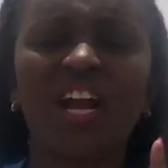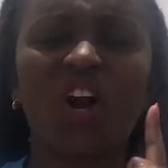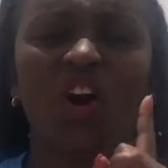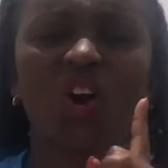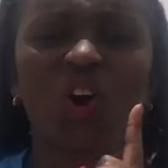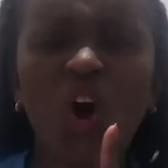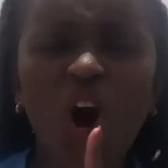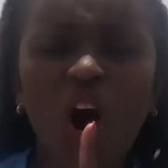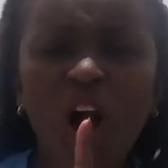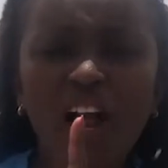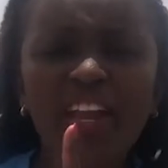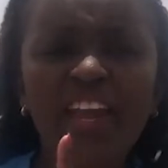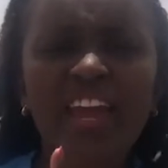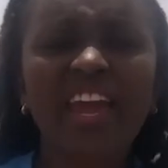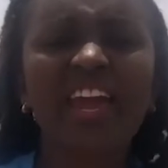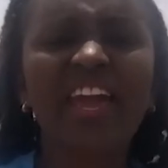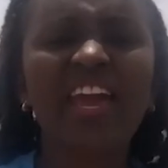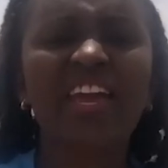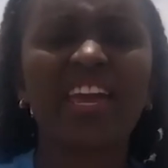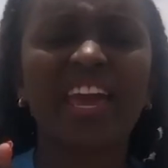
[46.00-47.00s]
God
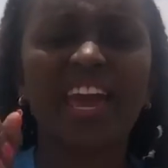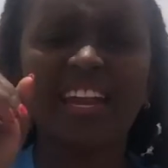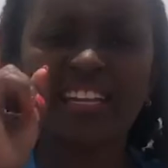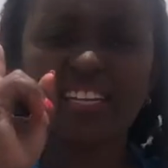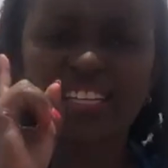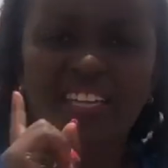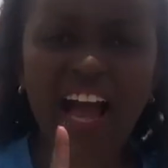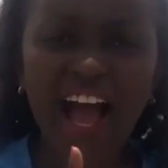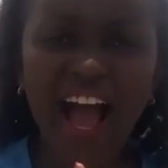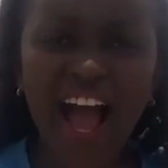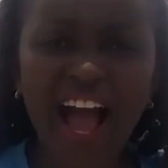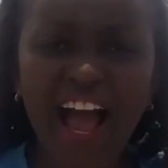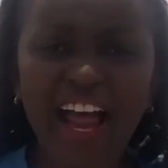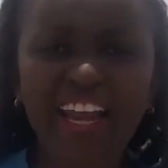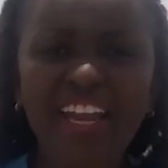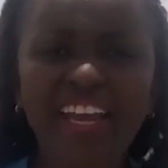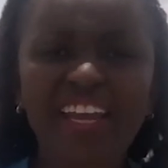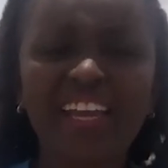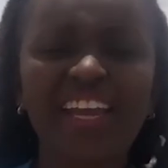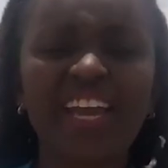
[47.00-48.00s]
can
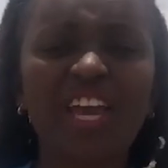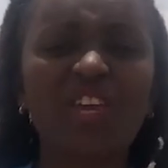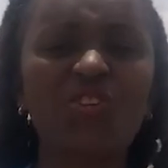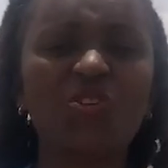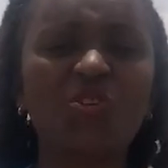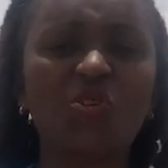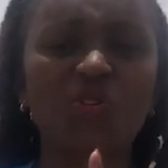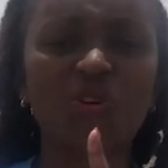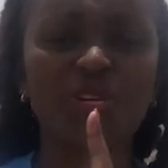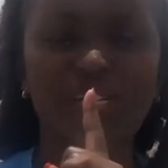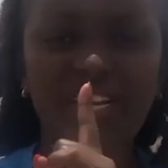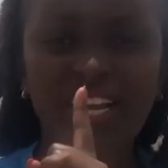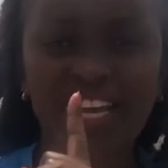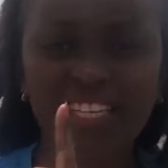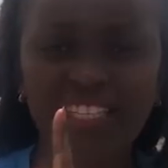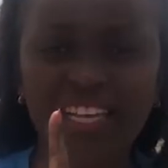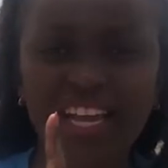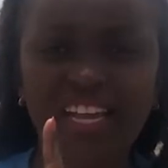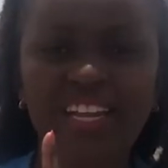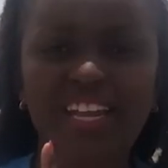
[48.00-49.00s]
turn your
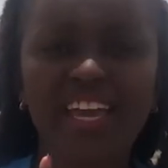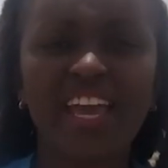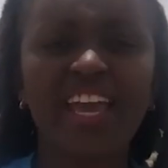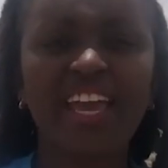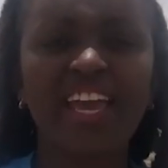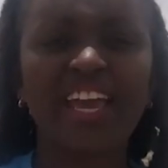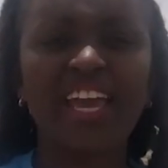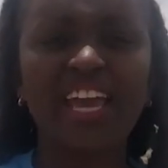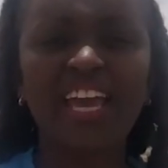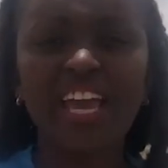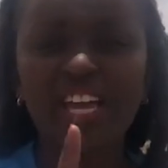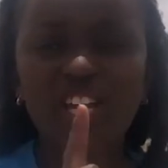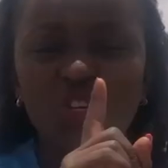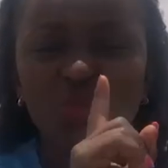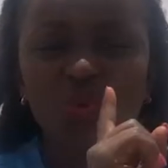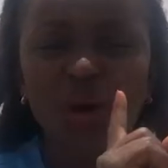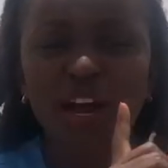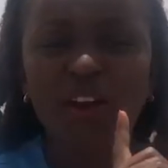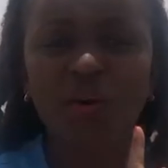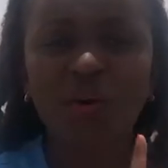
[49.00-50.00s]
desert
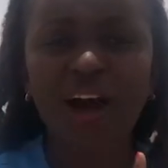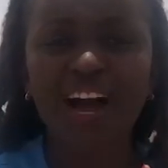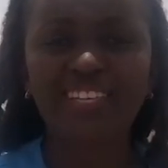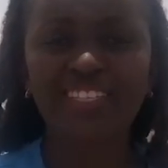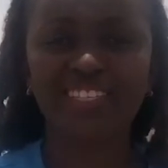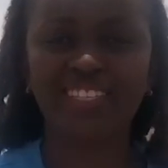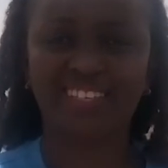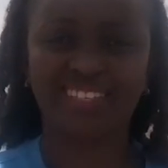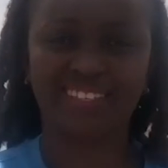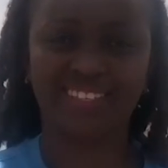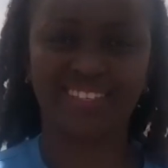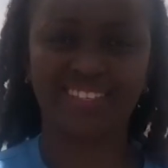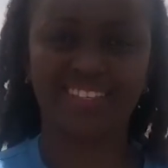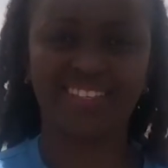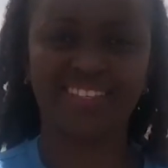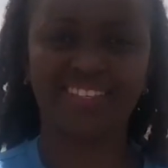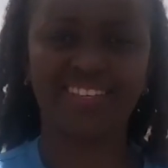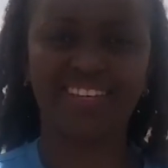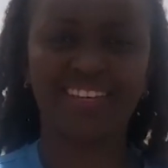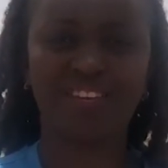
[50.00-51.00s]
into an oasis.
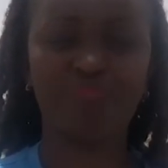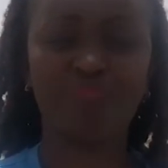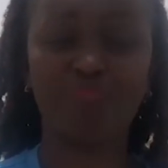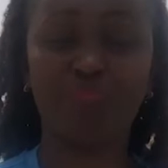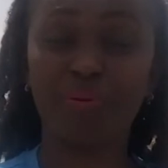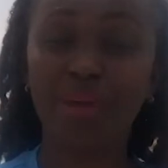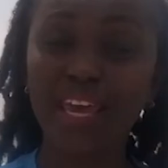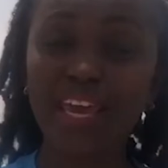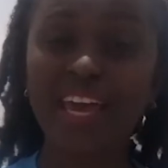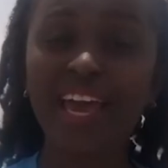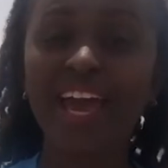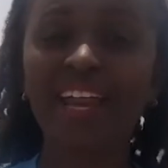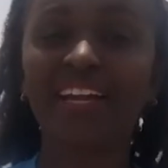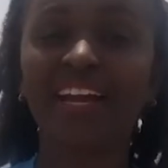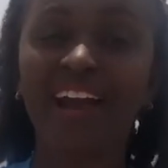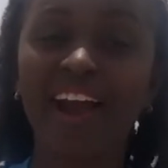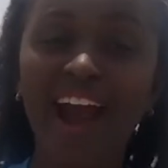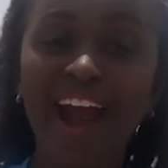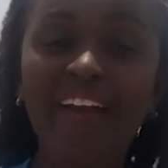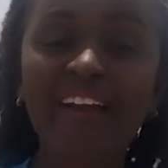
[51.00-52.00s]
Be
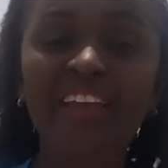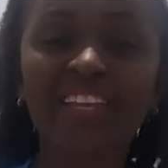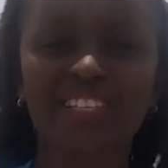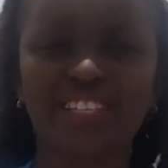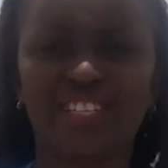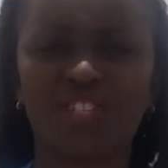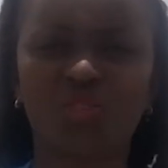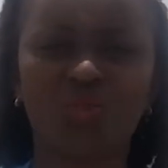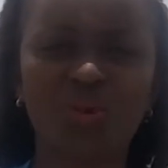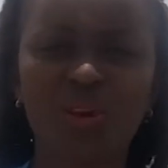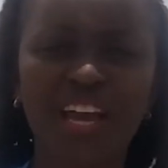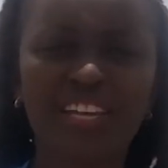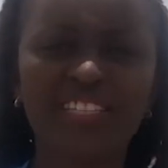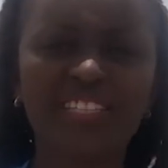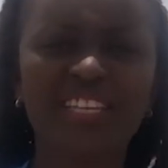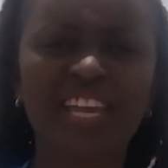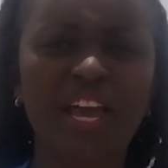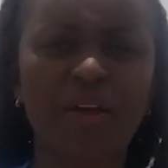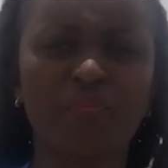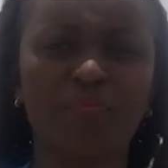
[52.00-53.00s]
encouraged. Trust
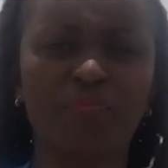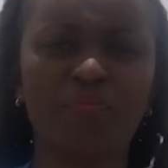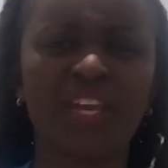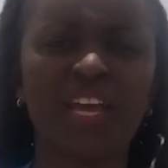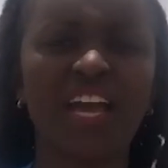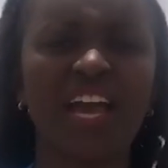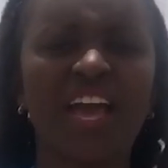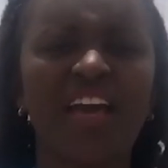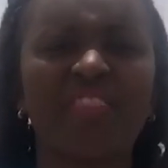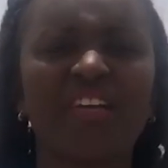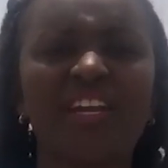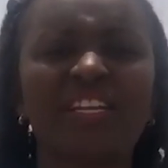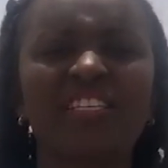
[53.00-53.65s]
Him that